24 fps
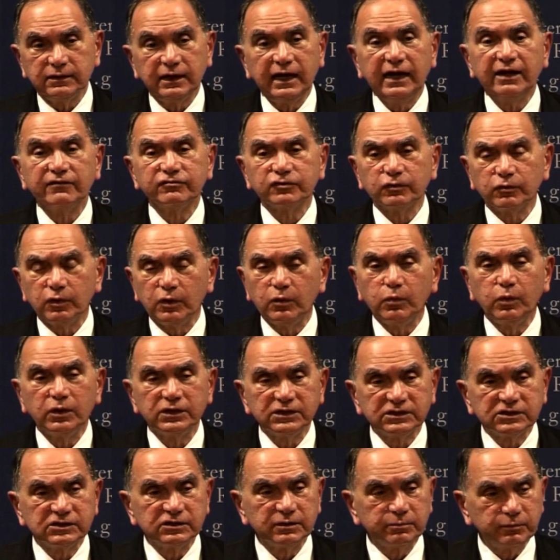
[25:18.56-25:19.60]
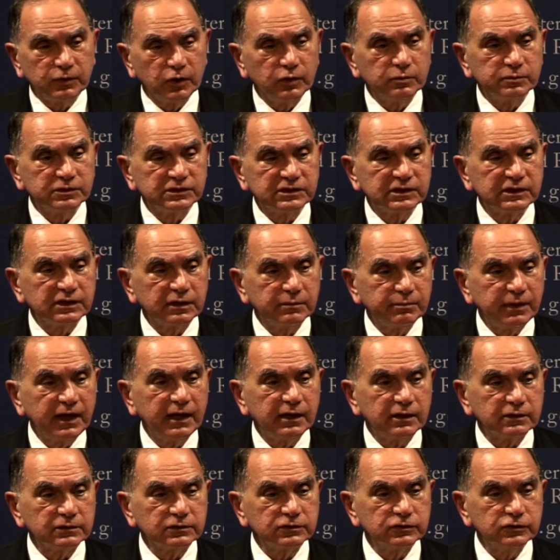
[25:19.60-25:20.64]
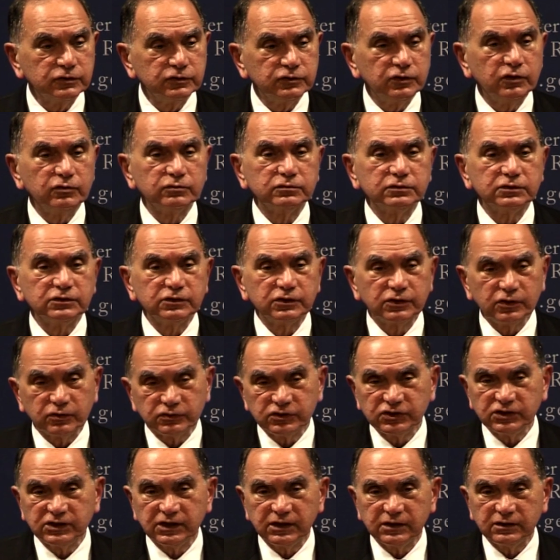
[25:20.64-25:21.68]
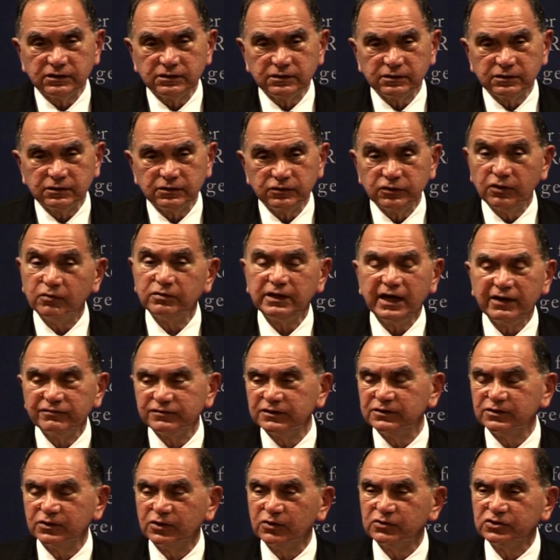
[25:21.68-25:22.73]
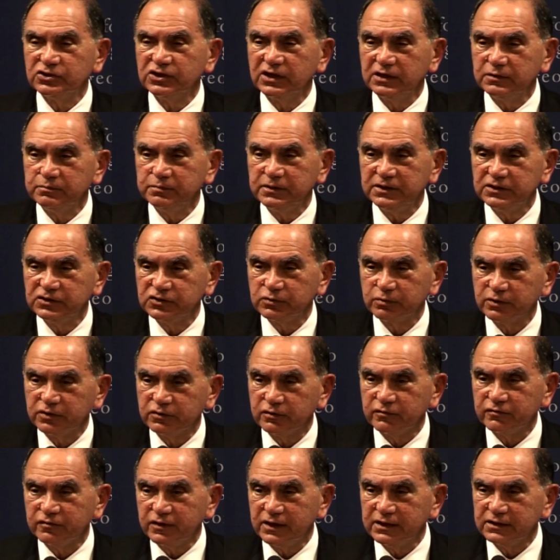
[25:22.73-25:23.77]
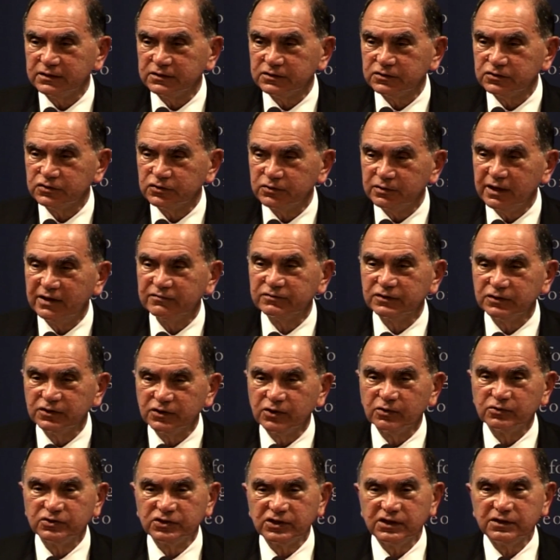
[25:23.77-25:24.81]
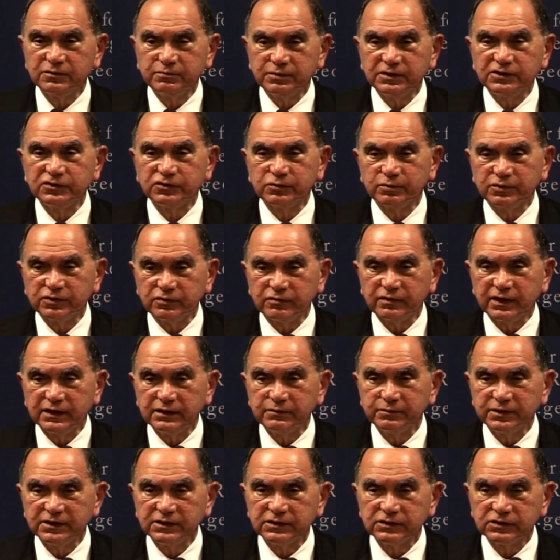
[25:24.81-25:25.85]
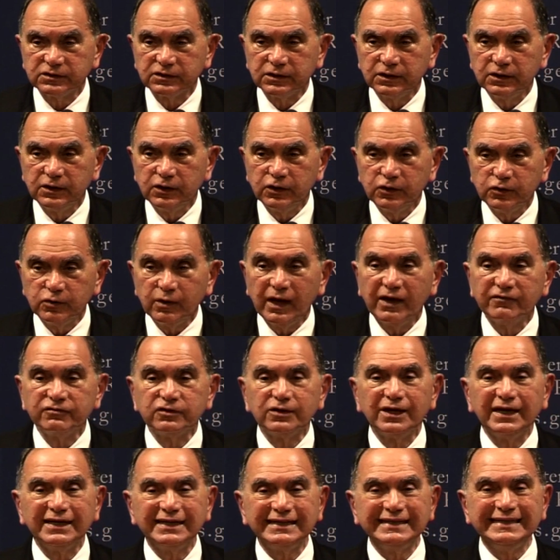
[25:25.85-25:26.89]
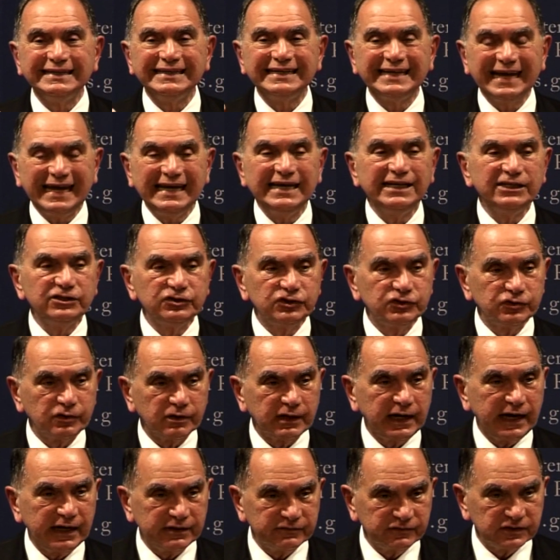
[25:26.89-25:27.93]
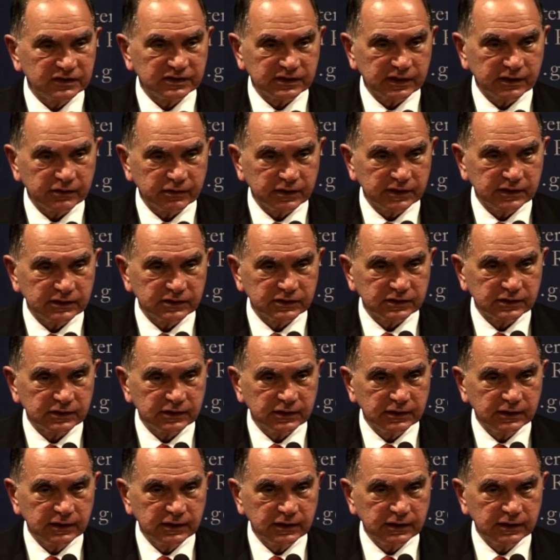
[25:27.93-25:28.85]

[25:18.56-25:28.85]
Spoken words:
After all, what is diplomacy about? You don't have to negotiate peace with your friends. You have to negotiate peace with your enemies. You have to engage your adversaries.